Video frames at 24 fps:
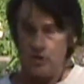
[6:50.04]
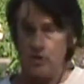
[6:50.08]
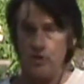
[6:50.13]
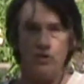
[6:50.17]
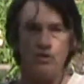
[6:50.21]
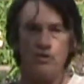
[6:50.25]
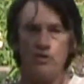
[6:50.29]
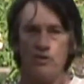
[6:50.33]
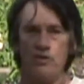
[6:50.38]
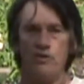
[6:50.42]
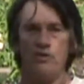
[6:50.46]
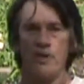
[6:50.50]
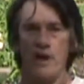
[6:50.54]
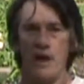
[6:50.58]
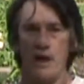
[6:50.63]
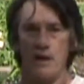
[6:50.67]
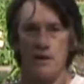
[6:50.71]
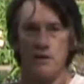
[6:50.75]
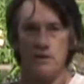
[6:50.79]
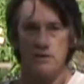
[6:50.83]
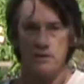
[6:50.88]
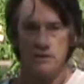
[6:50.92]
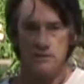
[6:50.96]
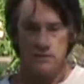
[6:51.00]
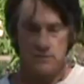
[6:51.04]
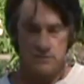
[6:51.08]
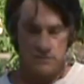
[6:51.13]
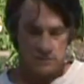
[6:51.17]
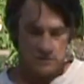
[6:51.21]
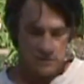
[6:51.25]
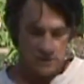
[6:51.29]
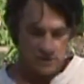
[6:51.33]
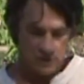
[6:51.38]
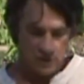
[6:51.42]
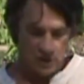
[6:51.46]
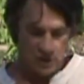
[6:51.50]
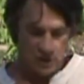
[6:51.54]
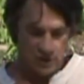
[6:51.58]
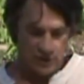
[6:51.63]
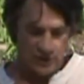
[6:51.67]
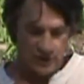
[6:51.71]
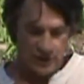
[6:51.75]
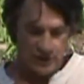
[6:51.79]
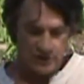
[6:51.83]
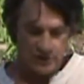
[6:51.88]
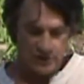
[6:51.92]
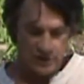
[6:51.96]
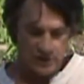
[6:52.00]
Do you do that? These are all
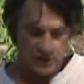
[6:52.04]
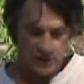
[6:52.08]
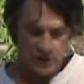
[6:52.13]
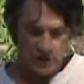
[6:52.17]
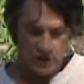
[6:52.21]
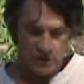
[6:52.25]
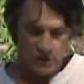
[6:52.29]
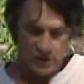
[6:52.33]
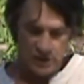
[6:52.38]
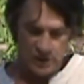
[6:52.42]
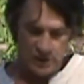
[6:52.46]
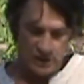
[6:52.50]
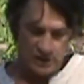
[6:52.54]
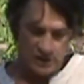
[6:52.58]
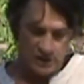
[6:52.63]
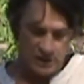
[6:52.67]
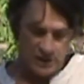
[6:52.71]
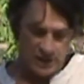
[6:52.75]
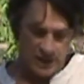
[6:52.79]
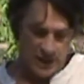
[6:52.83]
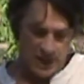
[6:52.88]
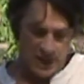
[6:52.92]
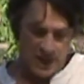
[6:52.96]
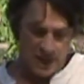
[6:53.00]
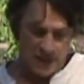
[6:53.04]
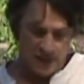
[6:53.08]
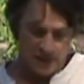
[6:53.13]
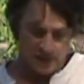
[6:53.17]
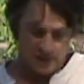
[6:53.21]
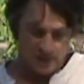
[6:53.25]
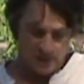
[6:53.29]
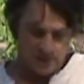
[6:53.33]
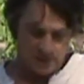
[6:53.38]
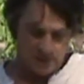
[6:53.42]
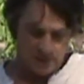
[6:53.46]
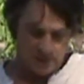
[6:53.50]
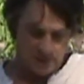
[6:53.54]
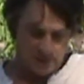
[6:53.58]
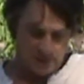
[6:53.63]
things you need to ask.